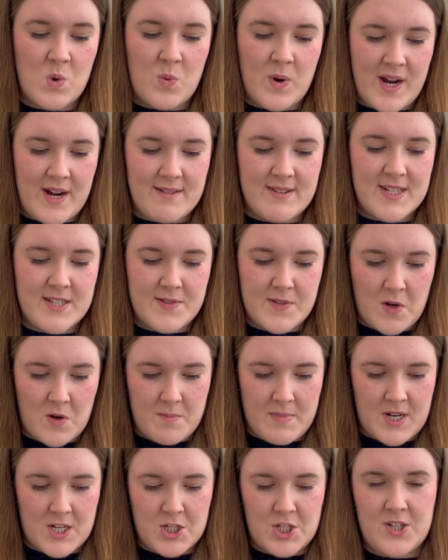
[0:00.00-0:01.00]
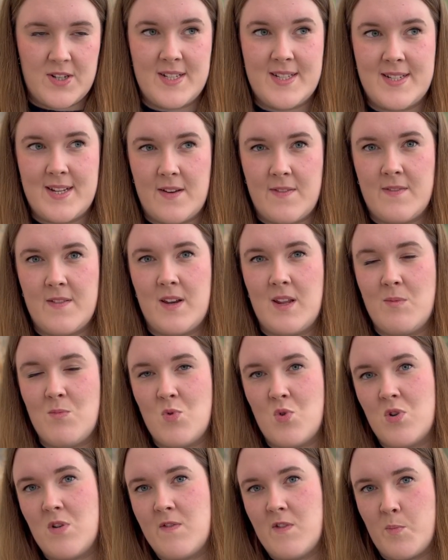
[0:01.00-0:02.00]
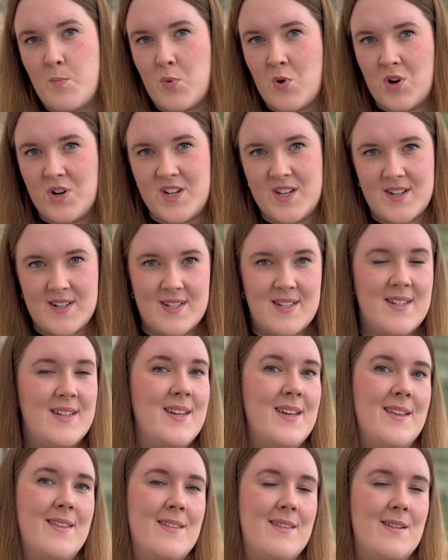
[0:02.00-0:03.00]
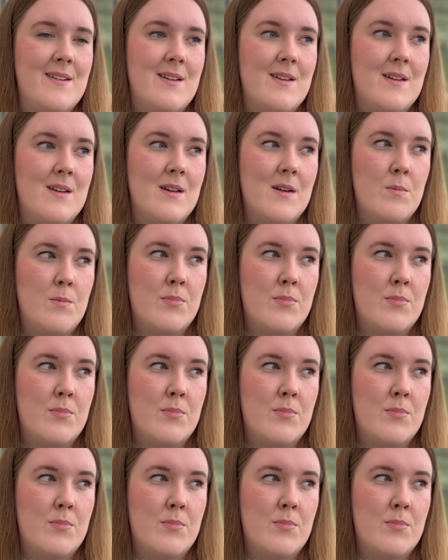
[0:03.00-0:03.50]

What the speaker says: wear it so much. It's definitely more of a product knit than a